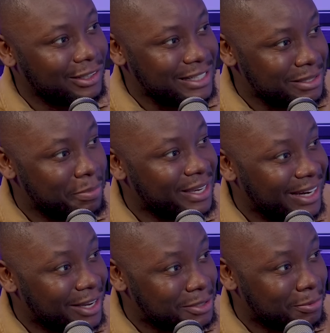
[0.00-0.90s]
There's a big
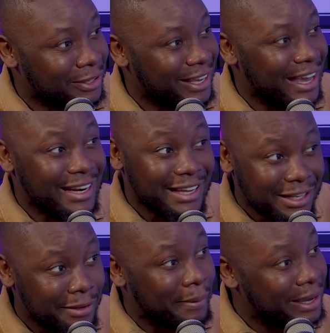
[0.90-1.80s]
announcement, and it
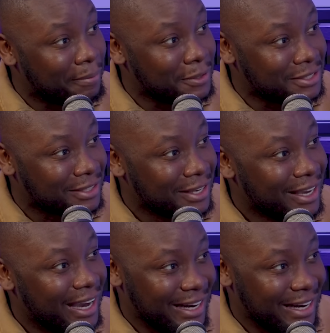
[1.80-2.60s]
hit the papers. Yeah, yeah, and no.